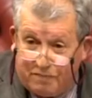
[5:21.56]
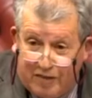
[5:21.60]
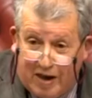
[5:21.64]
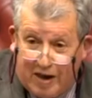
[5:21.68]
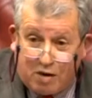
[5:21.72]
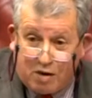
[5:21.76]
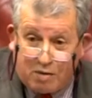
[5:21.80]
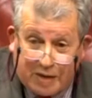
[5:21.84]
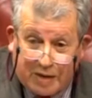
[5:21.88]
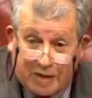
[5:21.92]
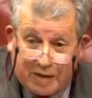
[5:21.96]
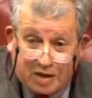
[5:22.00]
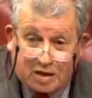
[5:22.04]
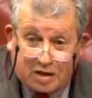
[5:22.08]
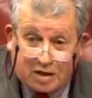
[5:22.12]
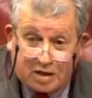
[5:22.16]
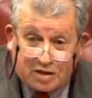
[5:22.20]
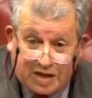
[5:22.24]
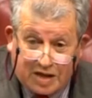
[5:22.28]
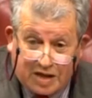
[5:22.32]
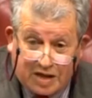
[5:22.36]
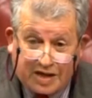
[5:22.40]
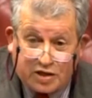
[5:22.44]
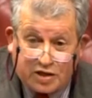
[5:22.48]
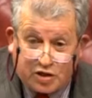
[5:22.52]
environmental
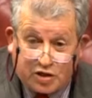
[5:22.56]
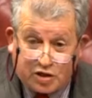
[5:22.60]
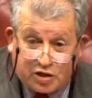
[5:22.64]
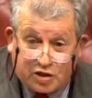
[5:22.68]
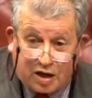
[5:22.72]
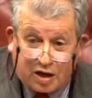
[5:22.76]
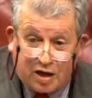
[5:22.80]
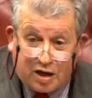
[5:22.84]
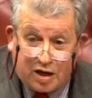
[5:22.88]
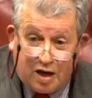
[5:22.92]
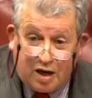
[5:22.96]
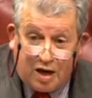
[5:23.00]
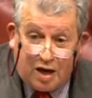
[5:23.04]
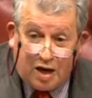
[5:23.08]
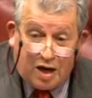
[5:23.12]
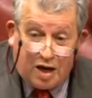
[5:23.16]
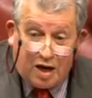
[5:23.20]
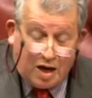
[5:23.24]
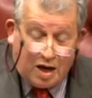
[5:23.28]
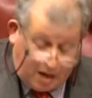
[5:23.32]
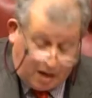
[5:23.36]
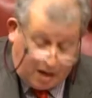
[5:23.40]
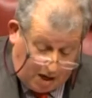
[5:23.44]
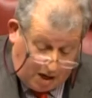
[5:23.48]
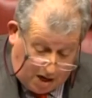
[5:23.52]
danger,
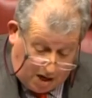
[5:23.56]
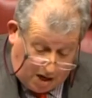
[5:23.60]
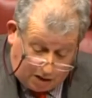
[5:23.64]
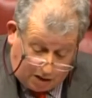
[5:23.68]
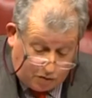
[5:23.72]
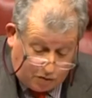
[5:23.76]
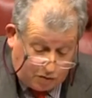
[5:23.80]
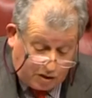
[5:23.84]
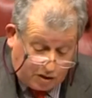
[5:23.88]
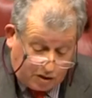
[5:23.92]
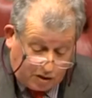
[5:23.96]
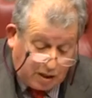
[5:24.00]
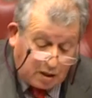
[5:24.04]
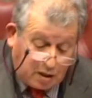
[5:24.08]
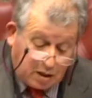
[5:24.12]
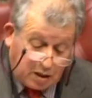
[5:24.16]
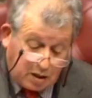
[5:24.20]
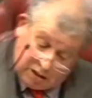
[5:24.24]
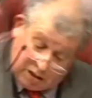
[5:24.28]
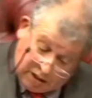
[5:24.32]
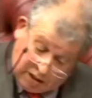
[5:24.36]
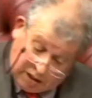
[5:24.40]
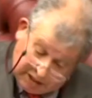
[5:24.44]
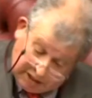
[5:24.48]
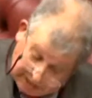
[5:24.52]
you'd think,
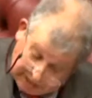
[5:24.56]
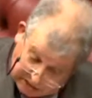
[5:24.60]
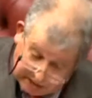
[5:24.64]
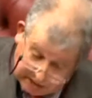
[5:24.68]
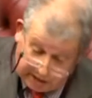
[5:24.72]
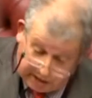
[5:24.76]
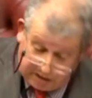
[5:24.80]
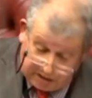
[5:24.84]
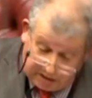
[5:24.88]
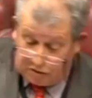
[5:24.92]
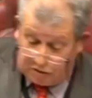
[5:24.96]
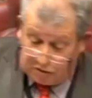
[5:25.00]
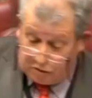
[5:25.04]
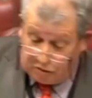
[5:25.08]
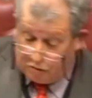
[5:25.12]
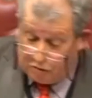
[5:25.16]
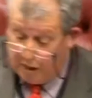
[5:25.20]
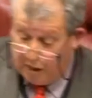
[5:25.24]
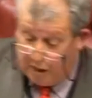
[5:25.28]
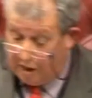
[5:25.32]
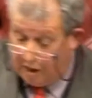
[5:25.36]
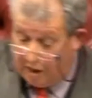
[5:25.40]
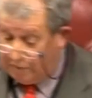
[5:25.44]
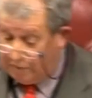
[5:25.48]
listening to